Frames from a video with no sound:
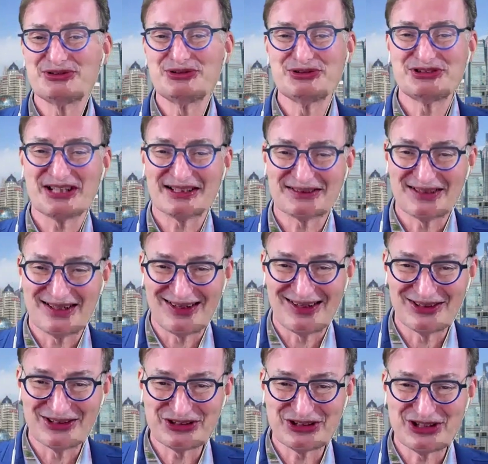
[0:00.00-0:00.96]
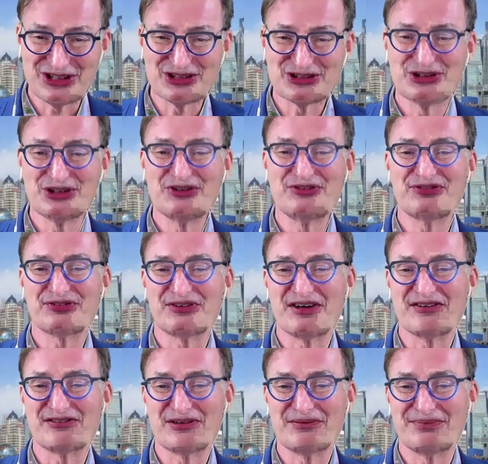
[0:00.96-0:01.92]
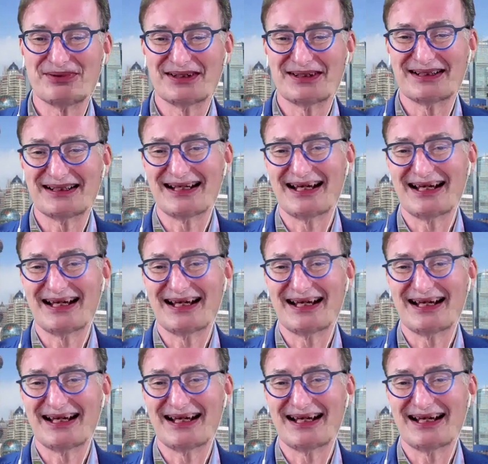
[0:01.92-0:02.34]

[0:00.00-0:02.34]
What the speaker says: technology is good for everybody,